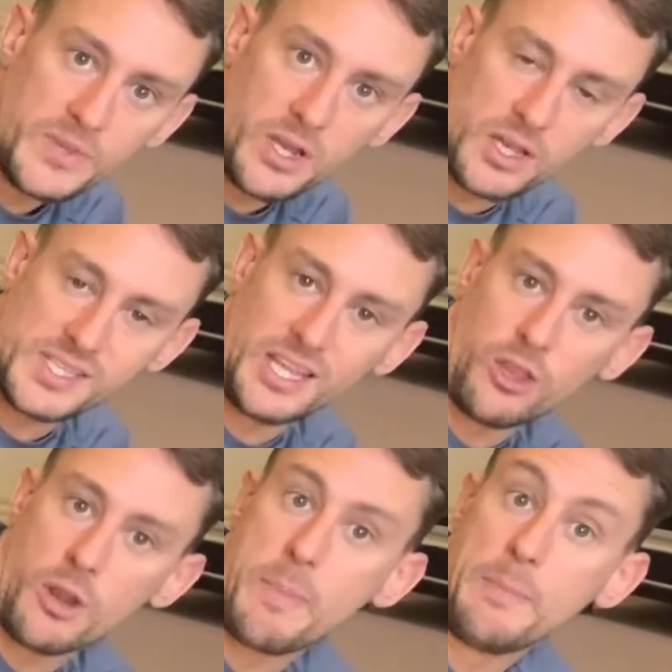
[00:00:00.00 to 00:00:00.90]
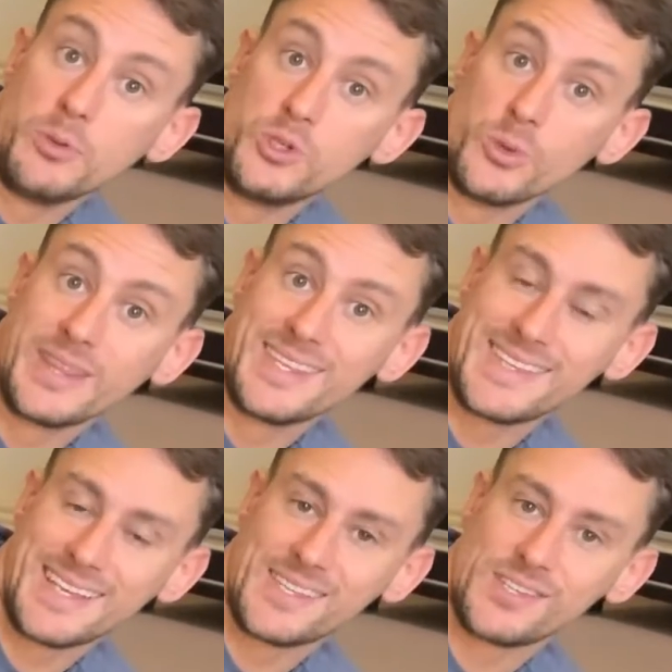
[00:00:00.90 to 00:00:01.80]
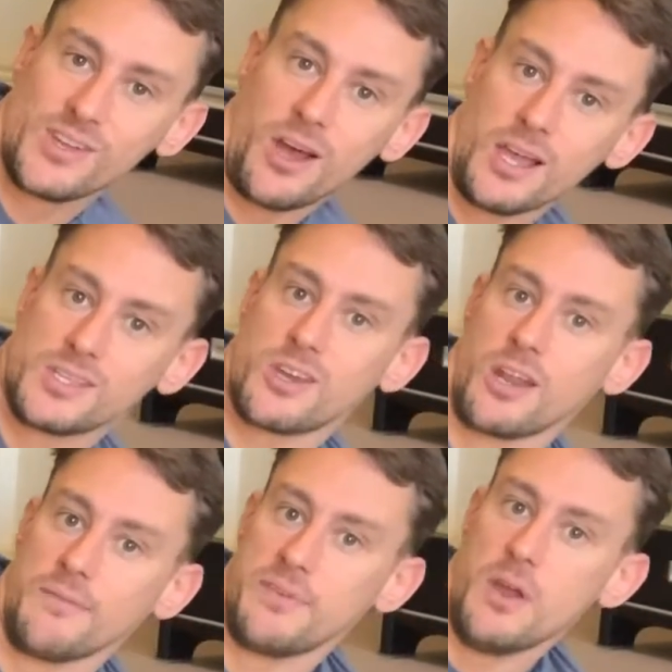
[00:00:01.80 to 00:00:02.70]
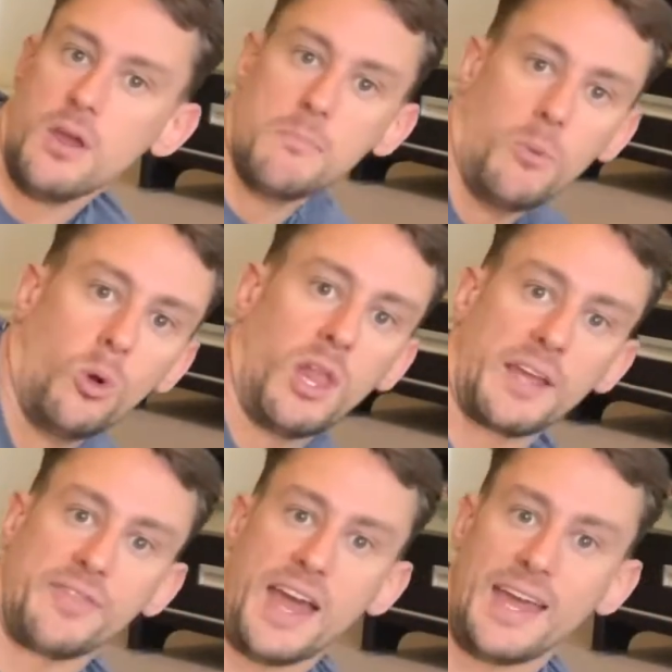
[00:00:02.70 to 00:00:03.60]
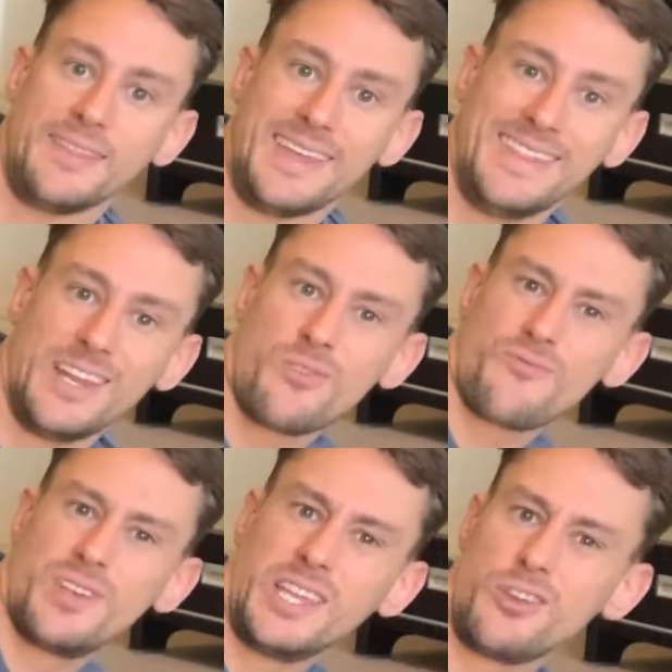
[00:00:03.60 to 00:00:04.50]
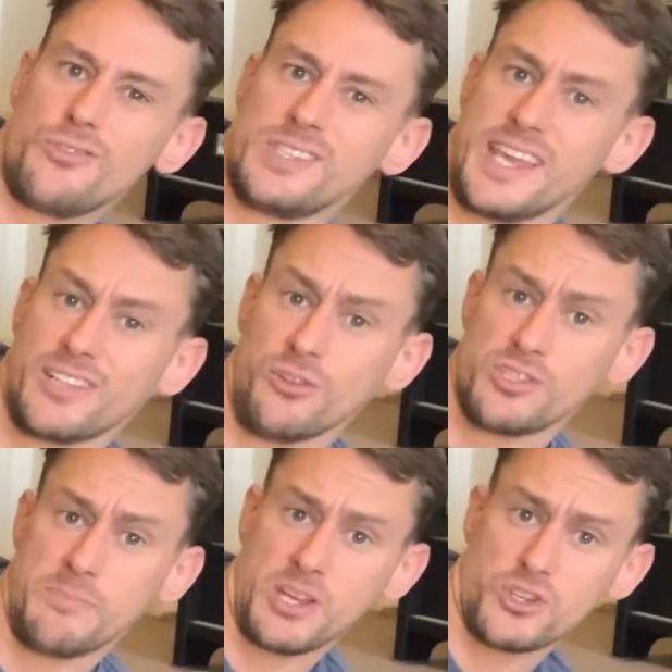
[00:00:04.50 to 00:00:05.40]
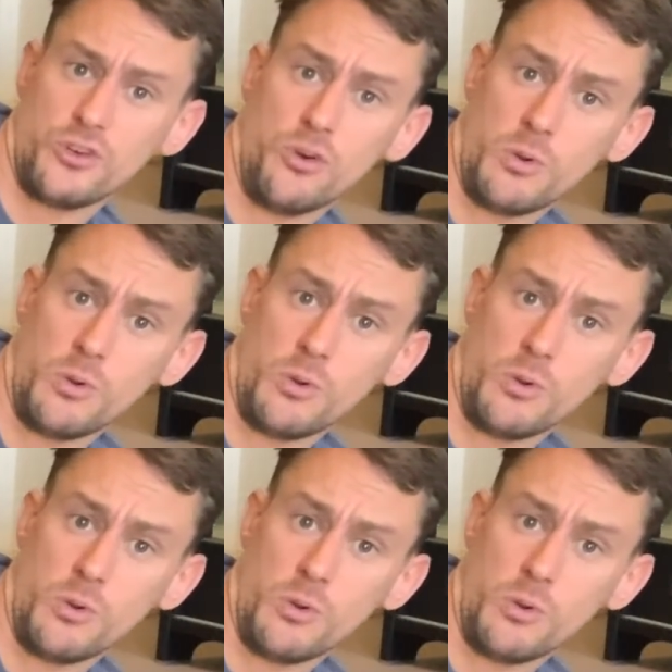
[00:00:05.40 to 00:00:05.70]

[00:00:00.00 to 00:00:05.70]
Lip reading: I see a lot of people doing this exercise kind of more like that, and they're not really using their glutes much at all.